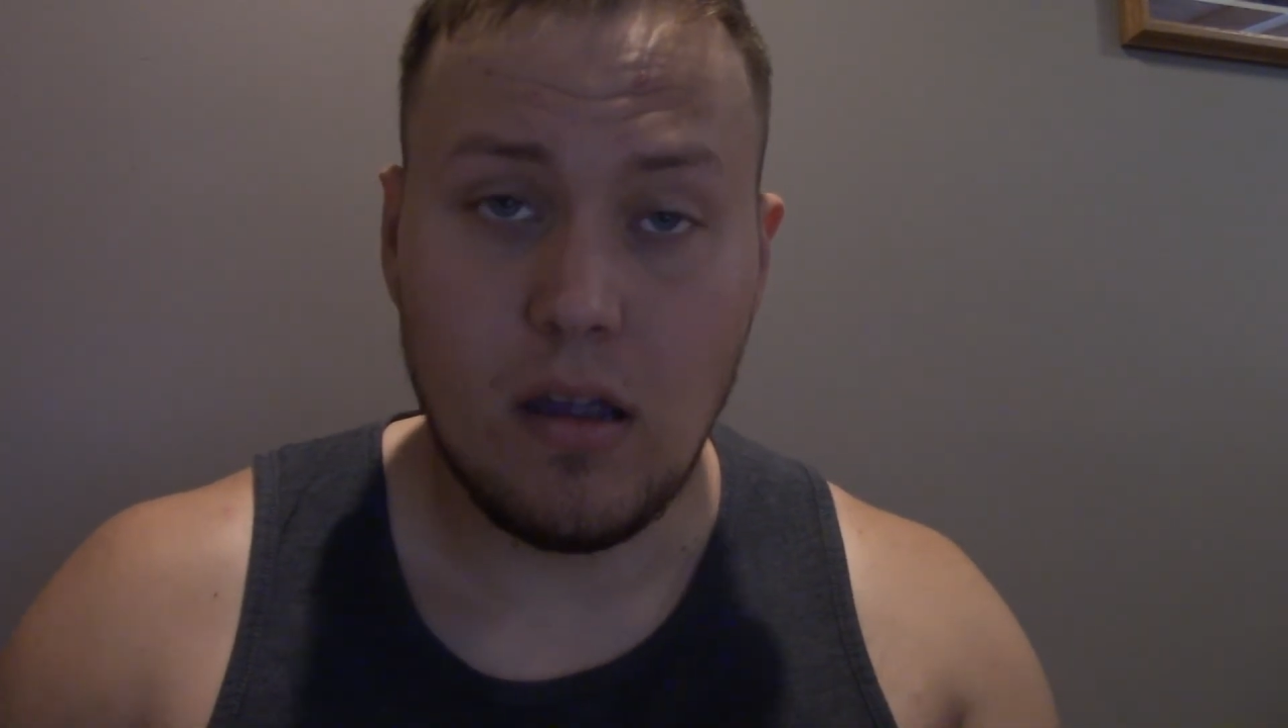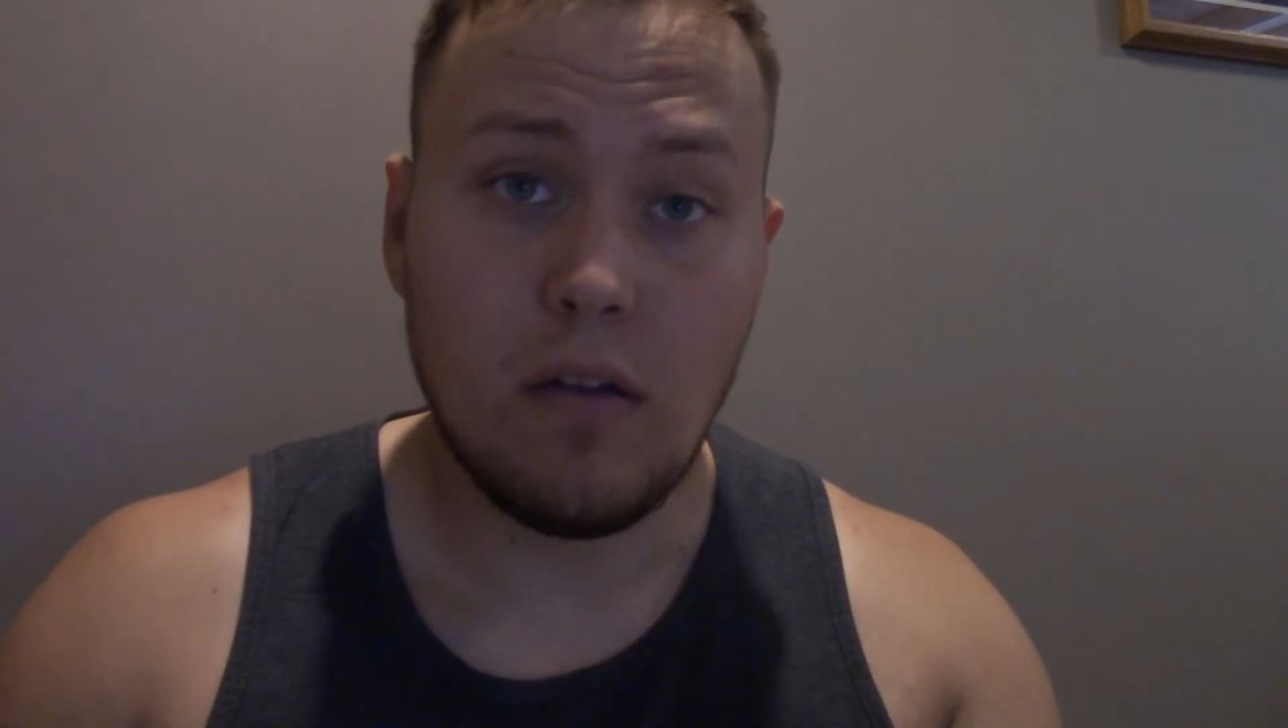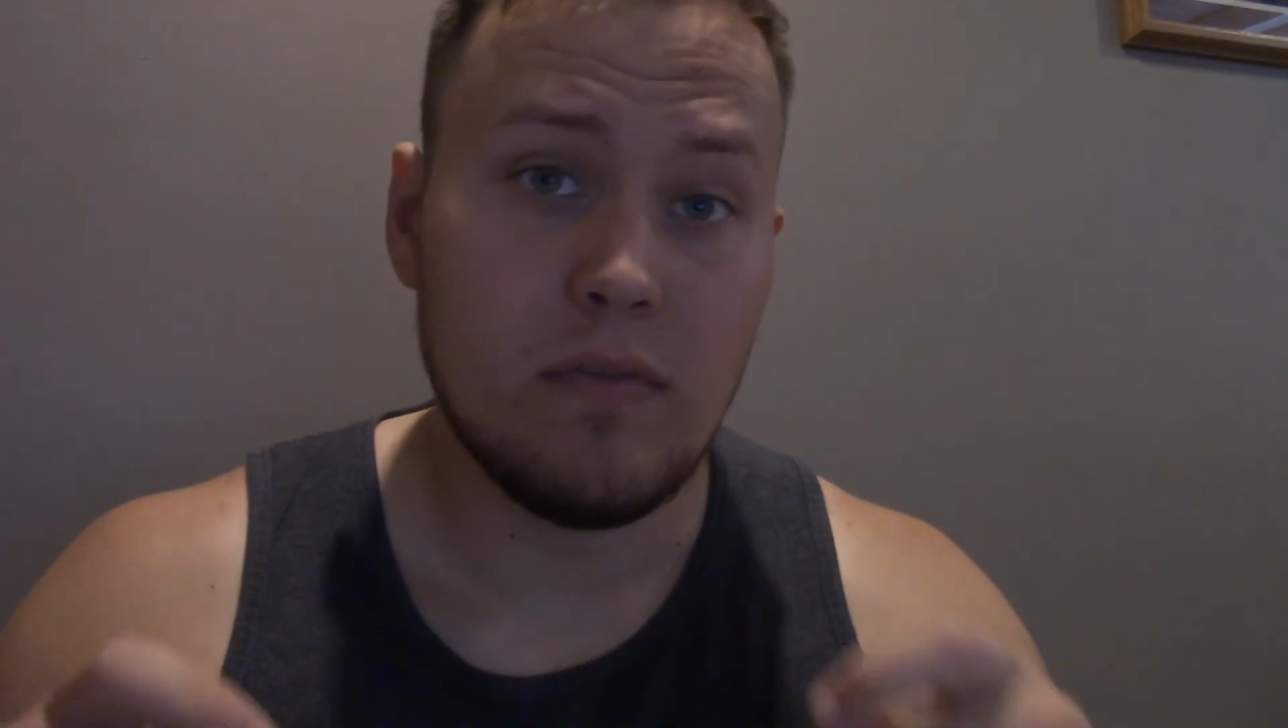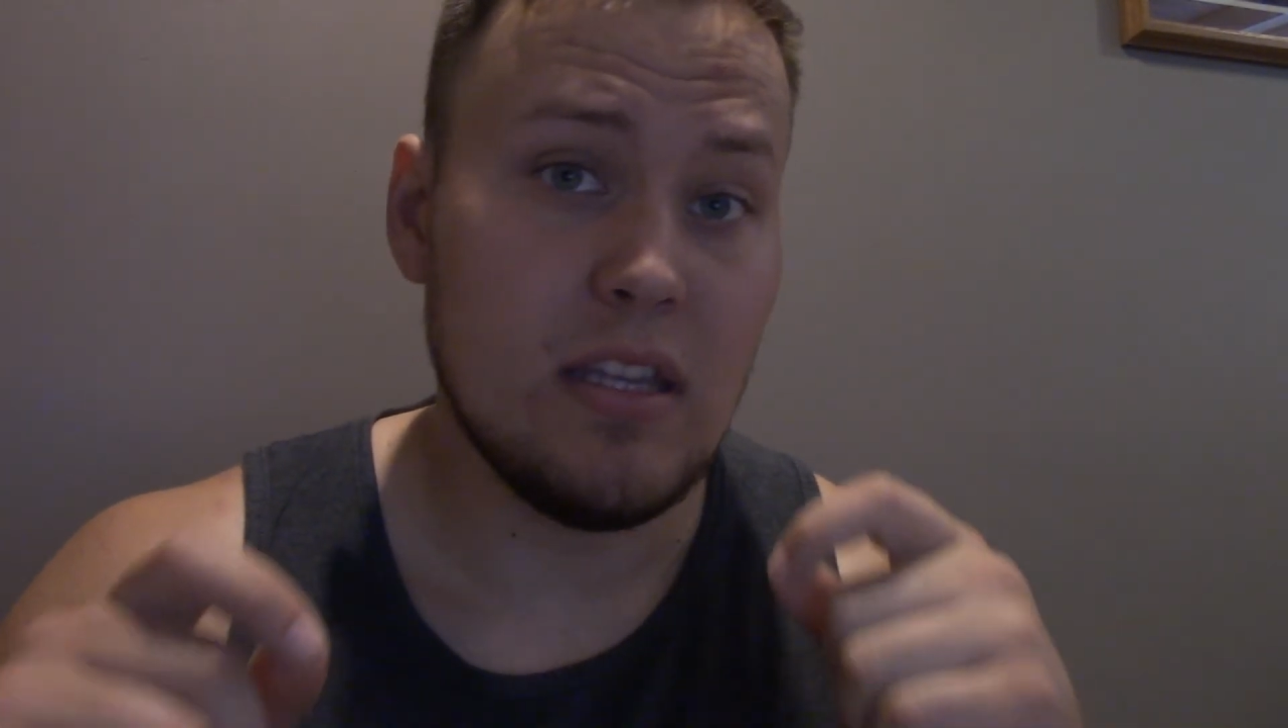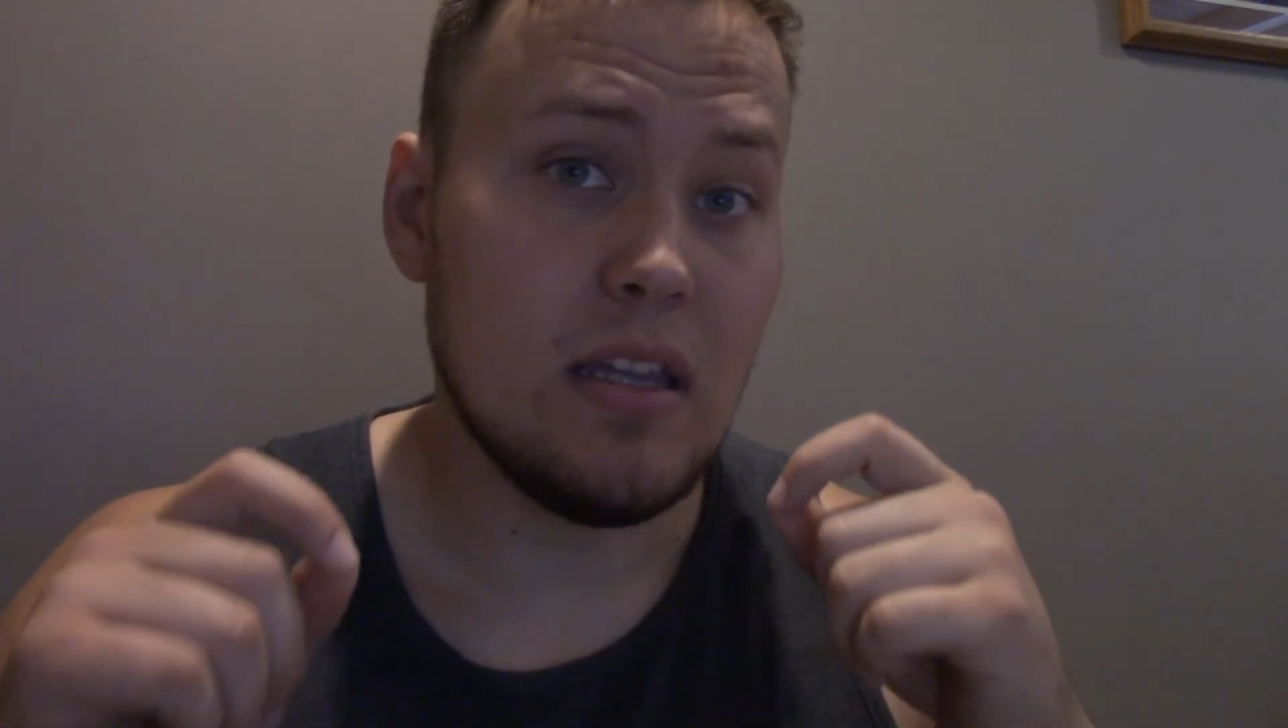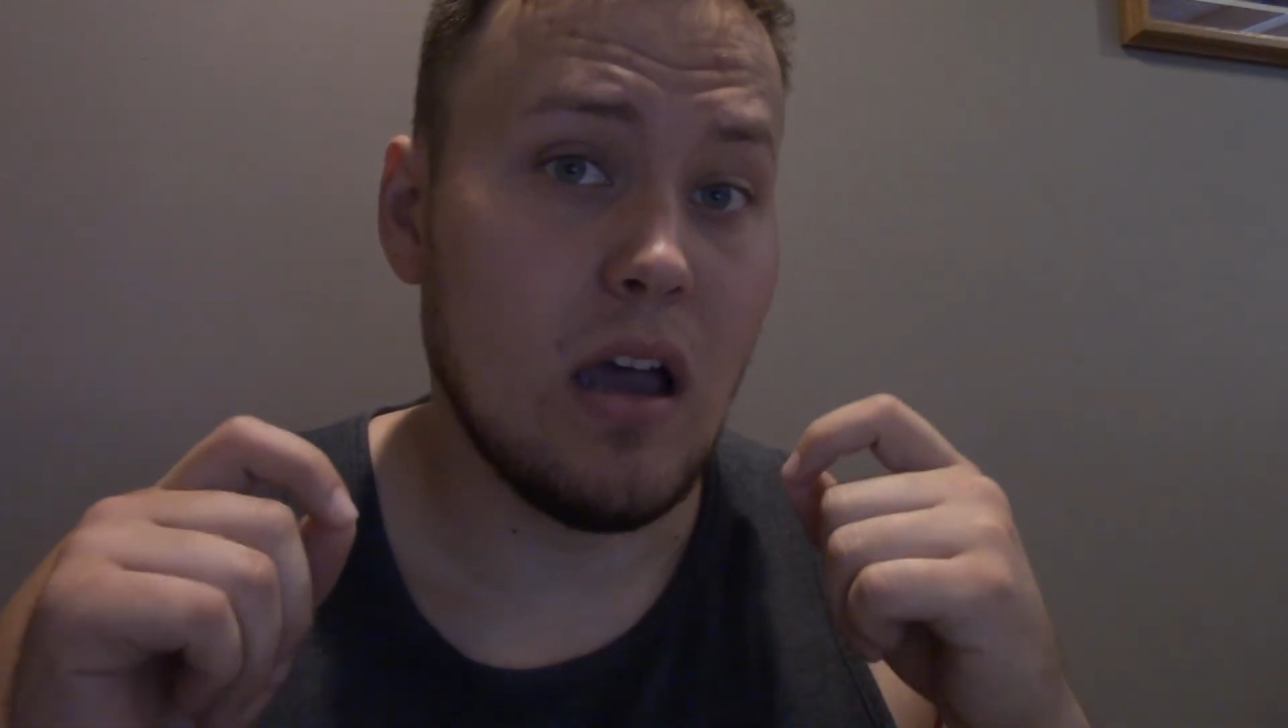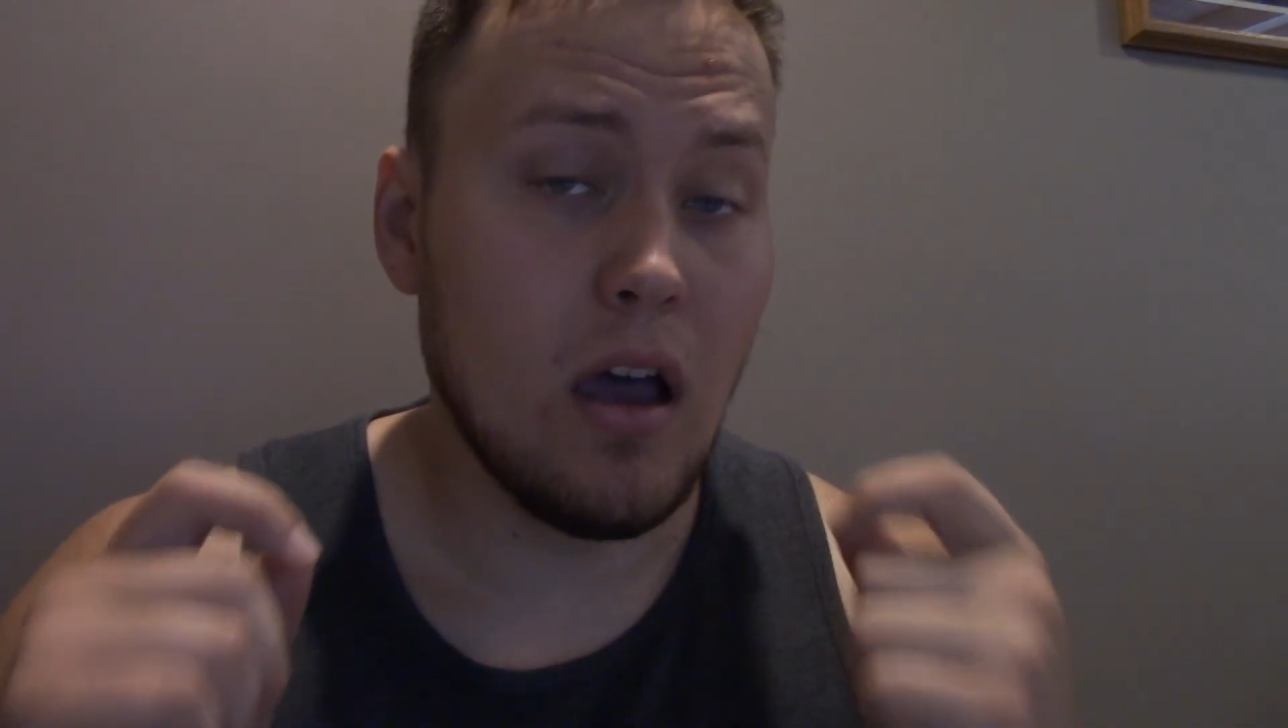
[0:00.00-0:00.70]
of the